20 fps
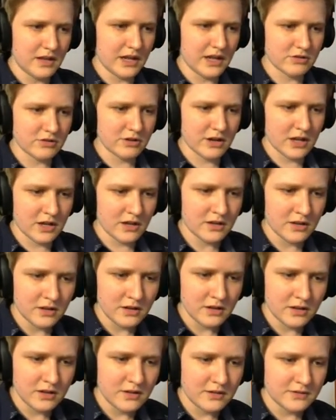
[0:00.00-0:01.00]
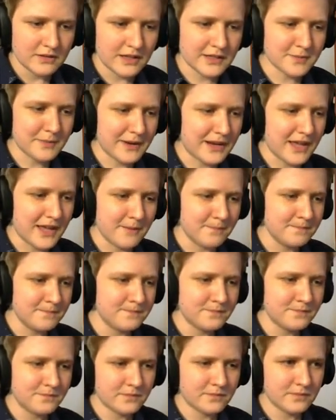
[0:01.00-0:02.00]
Andrea. That's my
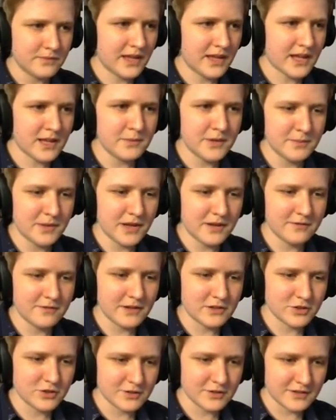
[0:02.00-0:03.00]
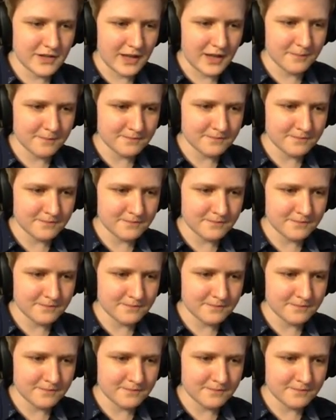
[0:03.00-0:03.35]
name. That can be my adventure's name.